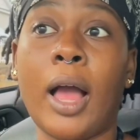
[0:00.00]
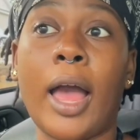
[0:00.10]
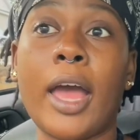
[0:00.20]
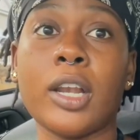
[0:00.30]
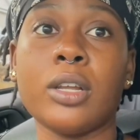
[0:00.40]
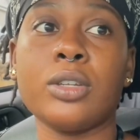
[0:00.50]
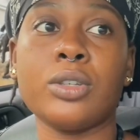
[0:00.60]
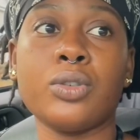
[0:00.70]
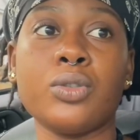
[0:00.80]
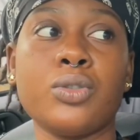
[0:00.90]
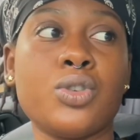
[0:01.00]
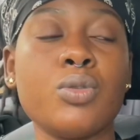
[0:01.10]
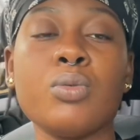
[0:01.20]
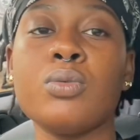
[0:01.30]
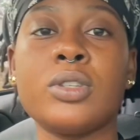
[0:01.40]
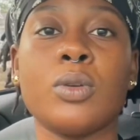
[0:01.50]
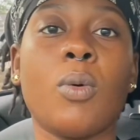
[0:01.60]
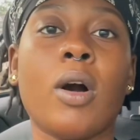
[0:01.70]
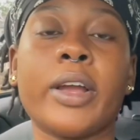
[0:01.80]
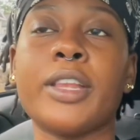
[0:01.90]
and choose to
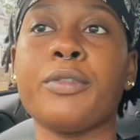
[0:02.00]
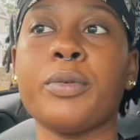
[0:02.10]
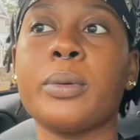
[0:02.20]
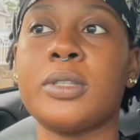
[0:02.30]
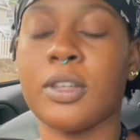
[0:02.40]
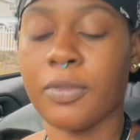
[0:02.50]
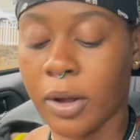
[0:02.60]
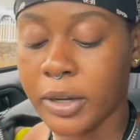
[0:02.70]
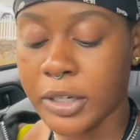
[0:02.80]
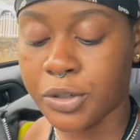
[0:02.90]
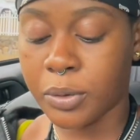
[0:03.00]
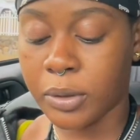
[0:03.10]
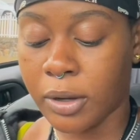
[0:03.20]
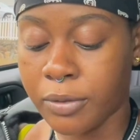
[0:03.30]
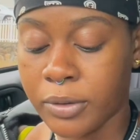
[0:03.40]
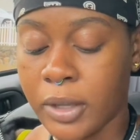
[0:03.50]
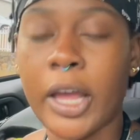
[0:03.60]
walk in the frequency of unconditional love